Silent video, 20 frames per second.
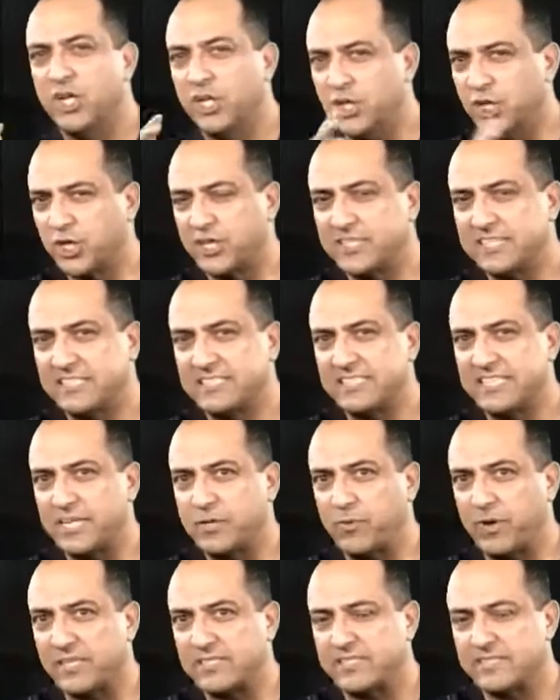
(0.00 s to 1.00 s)
Look at the
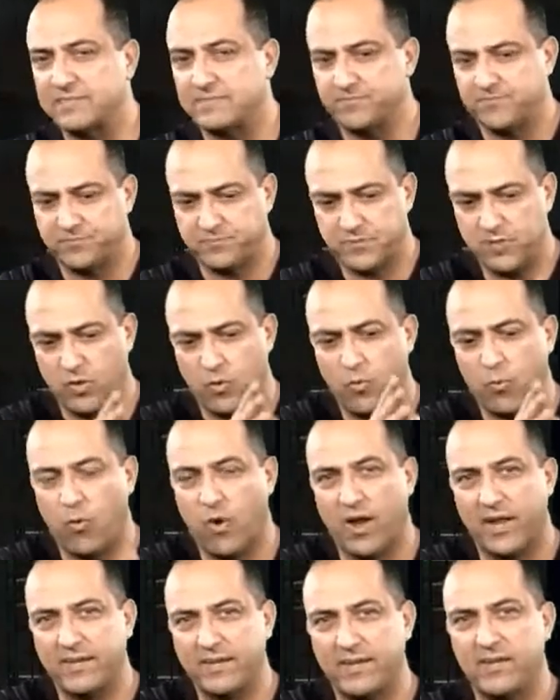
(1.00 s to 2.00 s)
sequence.
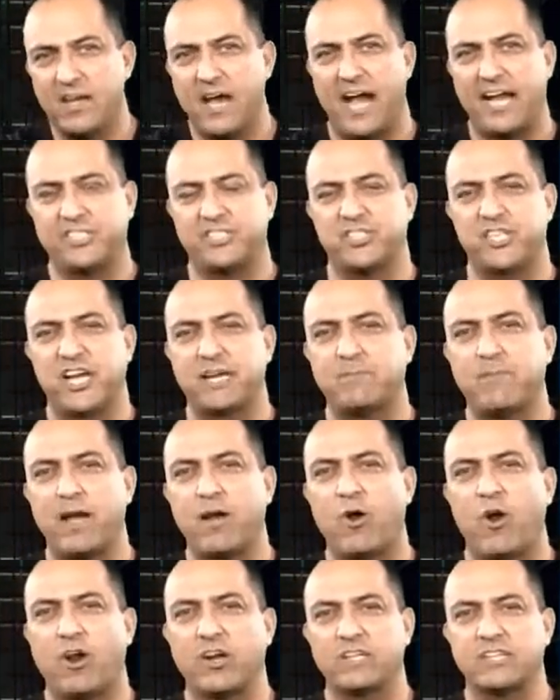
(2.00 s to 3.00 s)
1, I check my
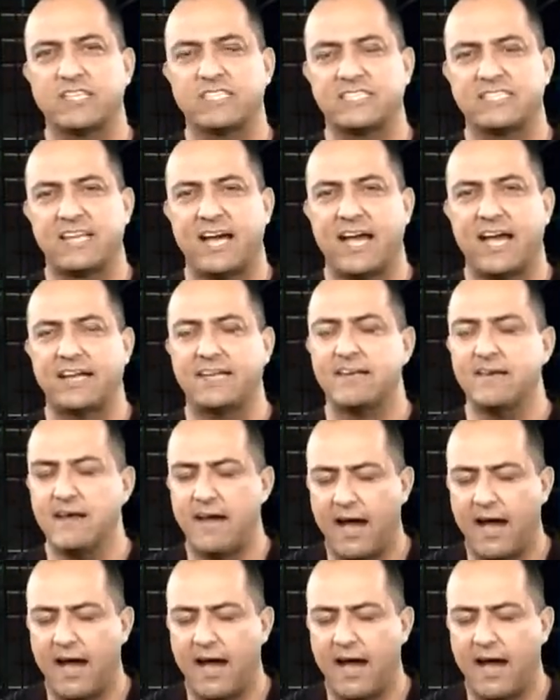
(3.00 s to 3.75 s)
heart and decide,